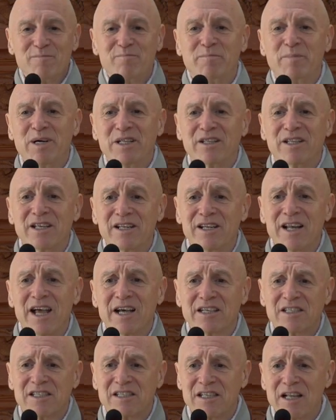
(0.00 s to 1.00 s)
But the
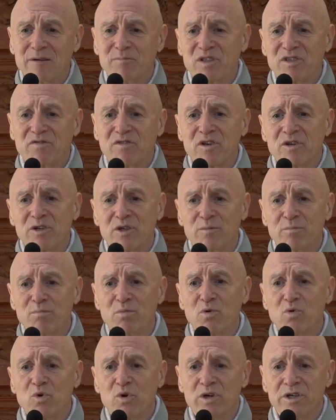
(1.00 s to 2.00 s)
next step's very
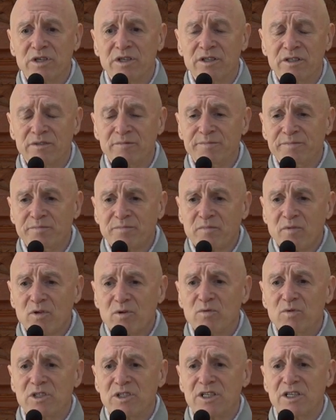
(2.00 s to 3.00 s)
important,
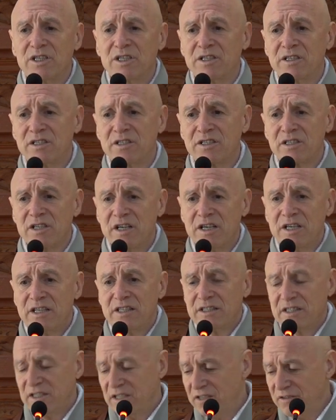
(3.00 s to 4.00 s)
which is
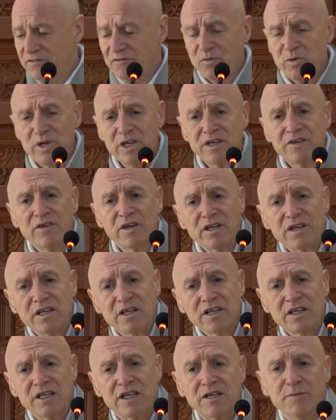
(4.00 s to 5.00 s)
if we
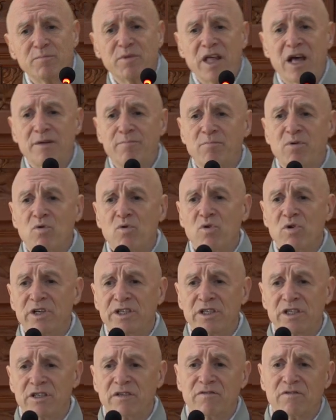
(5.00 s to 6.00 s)
keep that
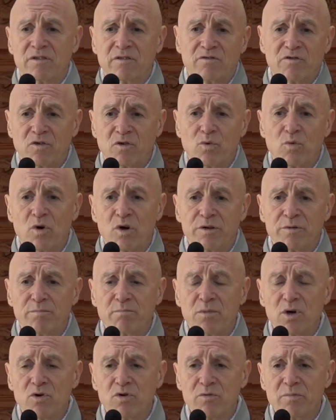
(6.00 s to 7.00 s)
point even for one
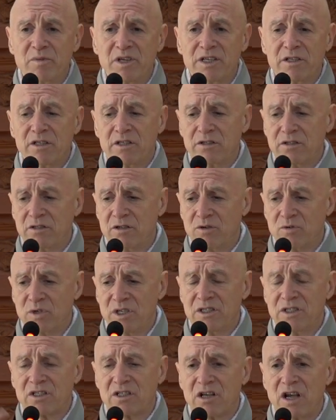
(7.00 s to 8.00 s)
moment, no
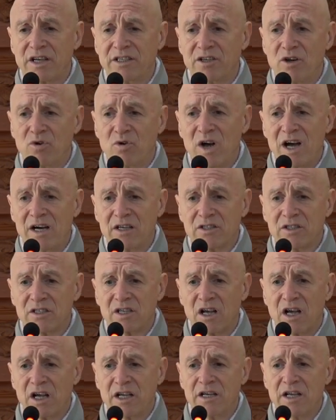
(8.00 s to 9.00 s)
inside, no
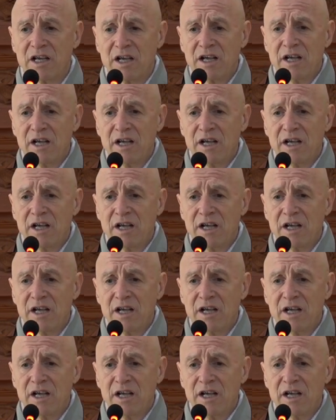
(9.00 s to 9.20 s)
outside,